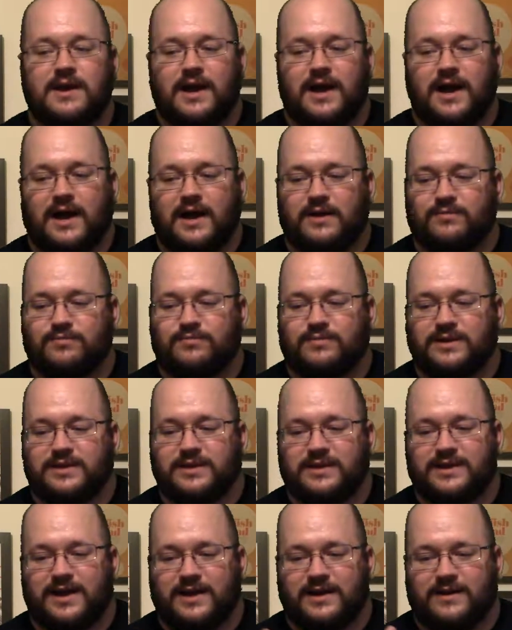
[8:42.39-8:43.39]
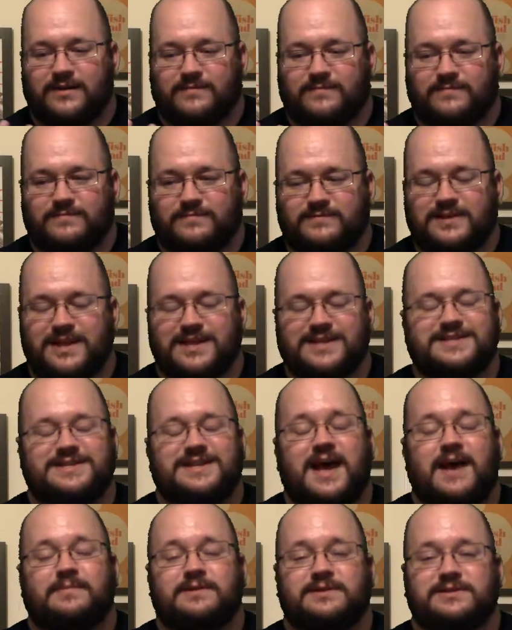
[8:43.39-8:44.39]
really kind of
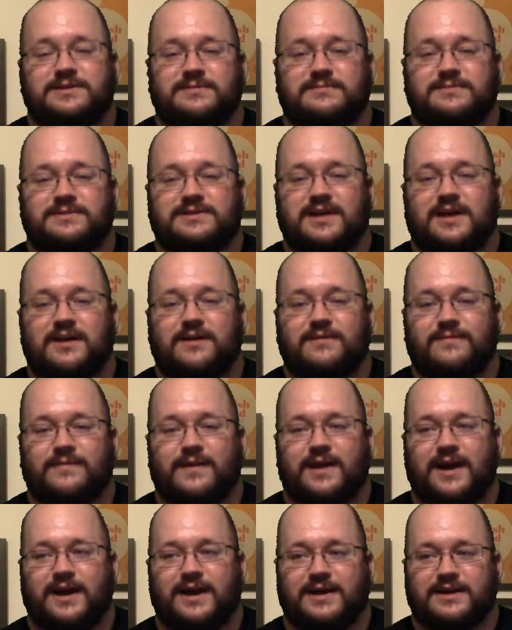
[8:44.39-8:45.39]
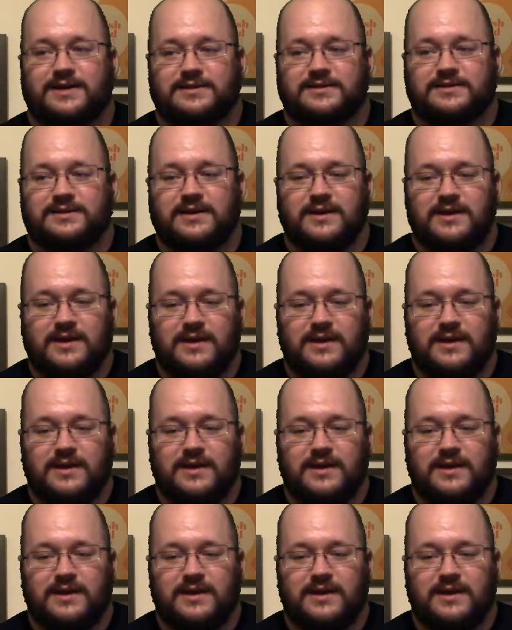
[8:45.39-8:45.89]
established himself as